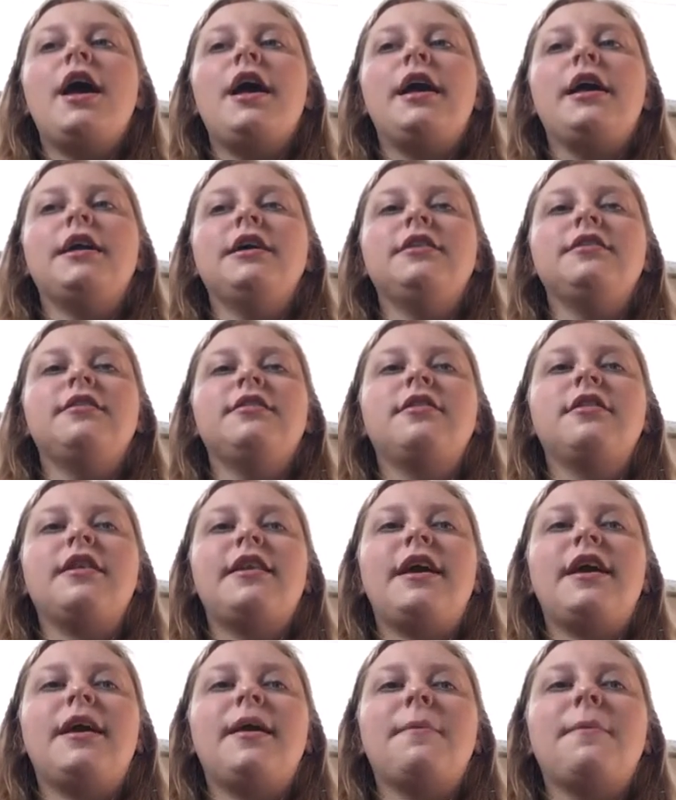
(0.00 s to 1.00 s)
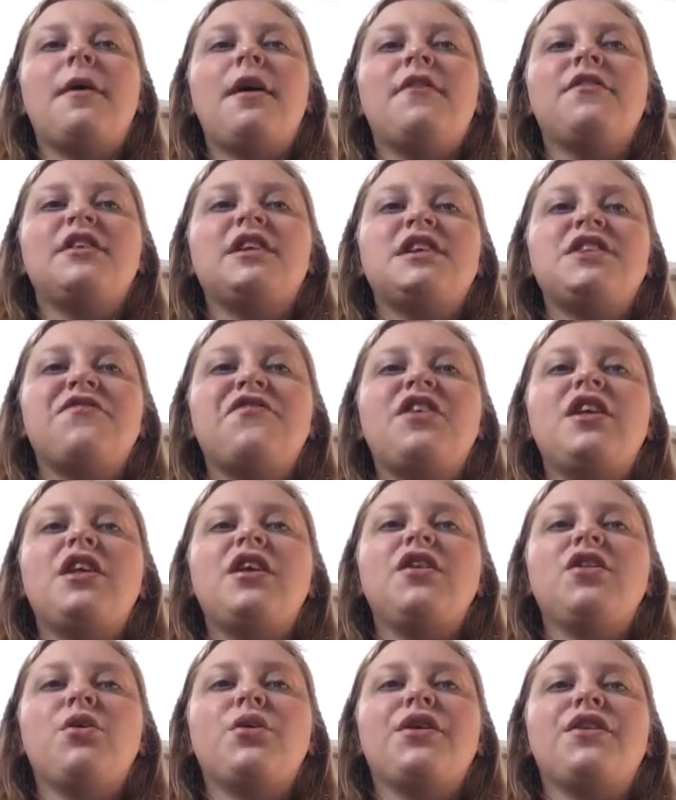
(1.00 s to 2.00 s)
and the name of the
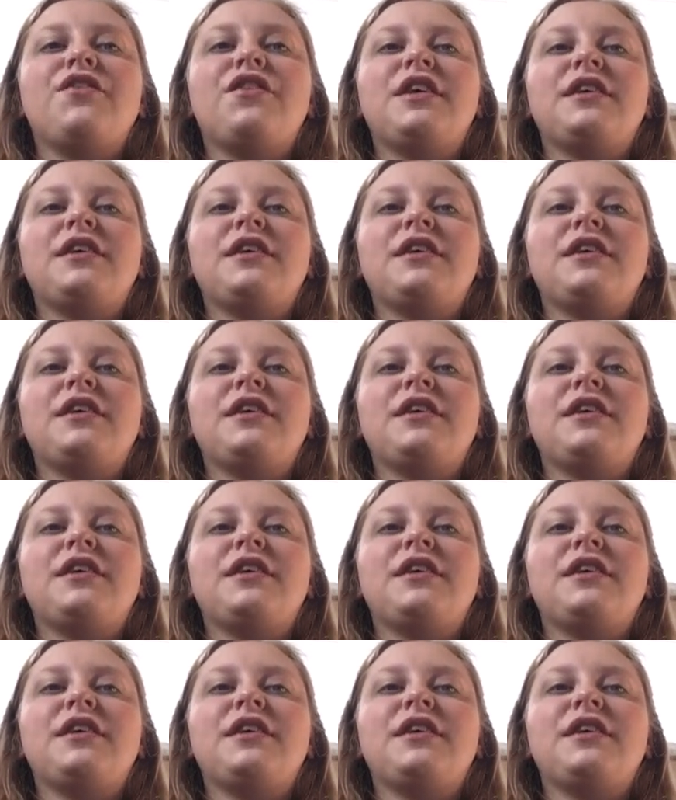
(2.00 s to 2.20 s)
defeated Lord of